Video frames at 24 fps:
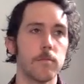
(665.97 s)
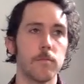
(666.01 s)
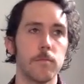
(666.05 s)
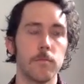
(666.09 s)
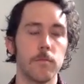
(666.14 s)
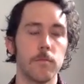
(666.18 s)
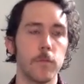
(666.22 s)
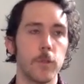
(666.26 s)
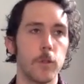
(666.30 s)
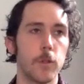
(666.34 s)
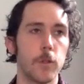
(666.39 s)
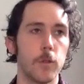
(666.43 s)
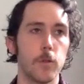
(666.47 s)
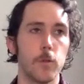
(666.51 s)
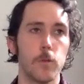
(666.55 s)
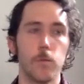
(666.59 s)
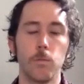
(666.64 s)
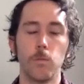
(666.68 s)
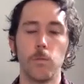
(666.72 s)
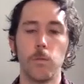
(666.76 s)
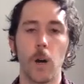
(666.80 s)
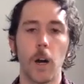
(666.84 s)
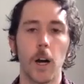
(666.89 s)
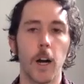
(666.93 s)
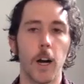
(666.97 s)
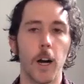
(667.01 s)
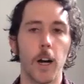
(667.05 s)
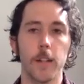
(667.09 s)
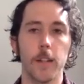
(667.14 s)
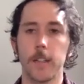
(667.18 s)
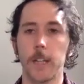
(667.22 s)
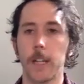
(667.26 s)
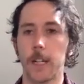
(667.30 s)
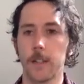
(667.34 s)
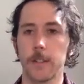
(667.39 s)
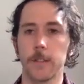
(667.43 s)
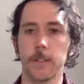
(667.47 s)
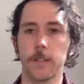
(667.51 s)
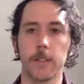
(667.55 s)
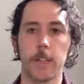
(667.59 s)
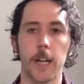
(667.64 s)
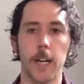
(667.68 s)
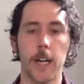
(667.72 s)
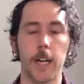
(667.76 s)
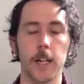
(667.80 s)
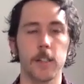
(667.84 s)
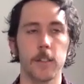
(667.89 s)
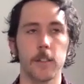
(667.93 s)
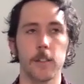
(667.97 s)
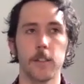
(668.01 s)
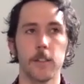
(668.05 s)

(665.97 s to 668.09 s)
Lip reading: new hot tech stack or